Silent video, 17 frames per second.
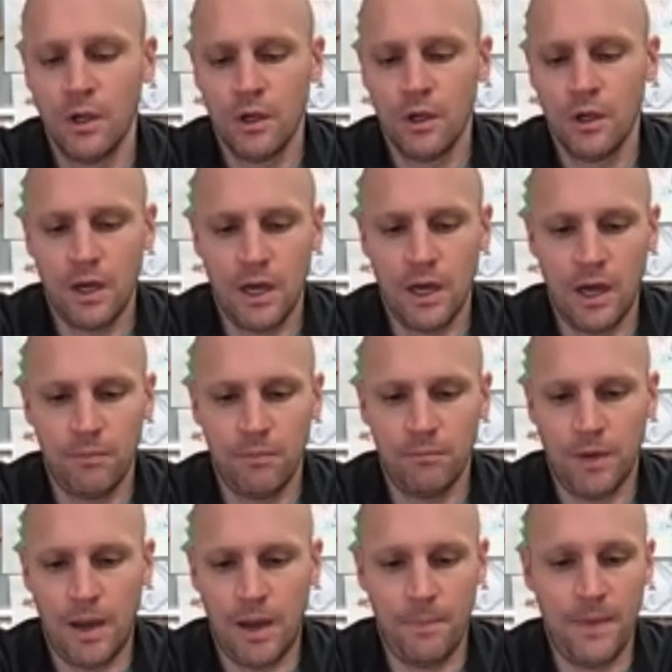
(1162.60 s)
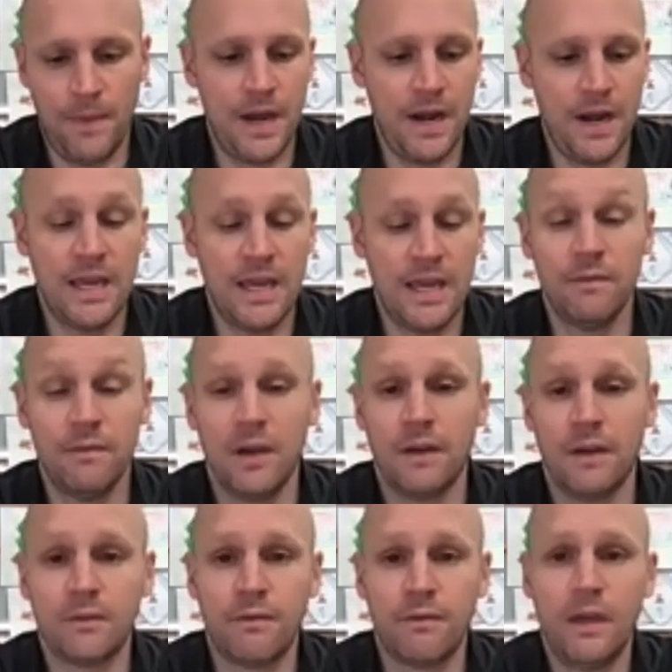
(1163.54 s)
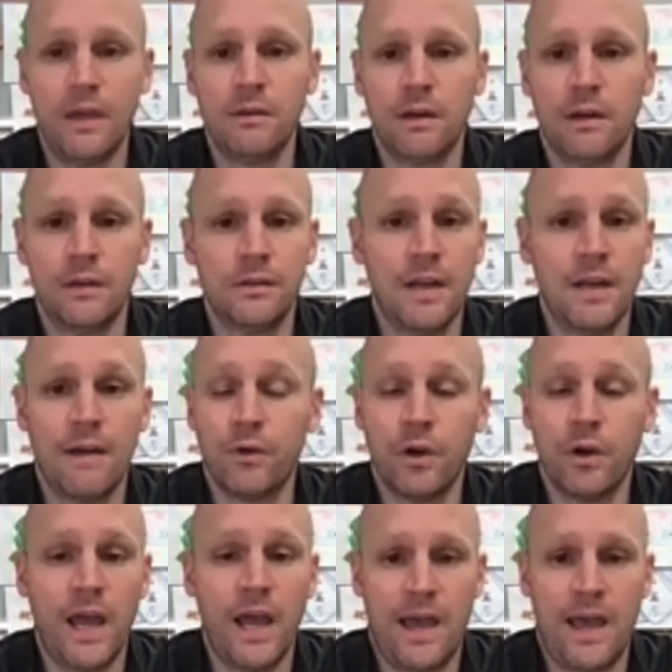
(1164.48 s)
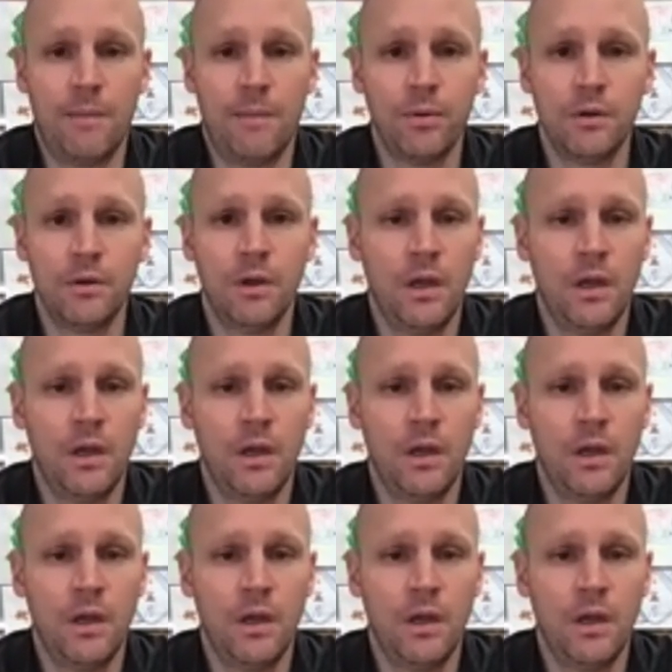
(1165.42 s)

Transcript: Um, I'm not naive enough to think that it's never going to happen.